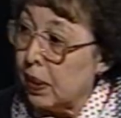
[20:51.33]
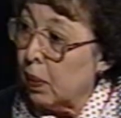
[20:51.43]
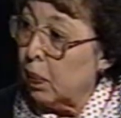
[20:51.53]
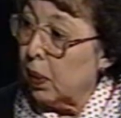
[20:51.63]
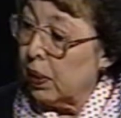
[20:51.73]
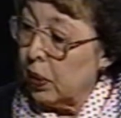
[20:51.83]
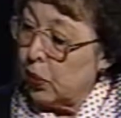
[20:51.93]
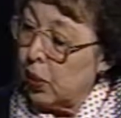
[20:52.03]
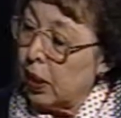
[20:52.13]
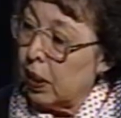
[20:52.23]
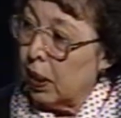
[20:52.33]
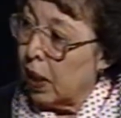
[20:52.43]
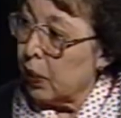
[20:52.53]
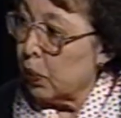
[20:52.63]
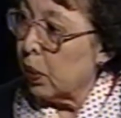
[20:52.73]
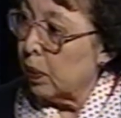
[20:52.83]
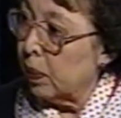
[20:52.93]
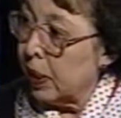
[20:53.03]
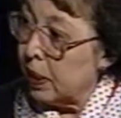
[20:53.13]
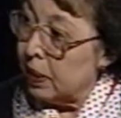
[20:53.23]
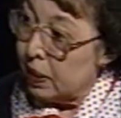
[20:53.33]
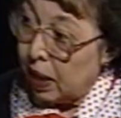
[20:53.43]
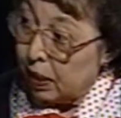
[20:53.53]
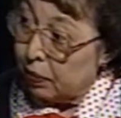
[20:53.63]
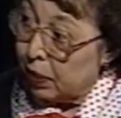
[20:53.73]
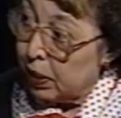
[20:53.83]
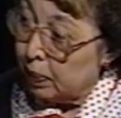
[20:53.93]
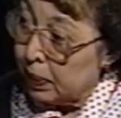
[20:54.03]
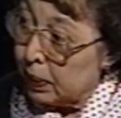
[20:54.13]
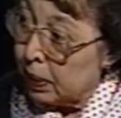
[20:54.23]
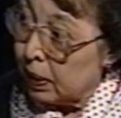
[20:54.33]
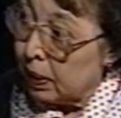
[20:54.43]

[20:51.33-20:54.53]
somewhere that you had a lot of trouble getting diaphragms?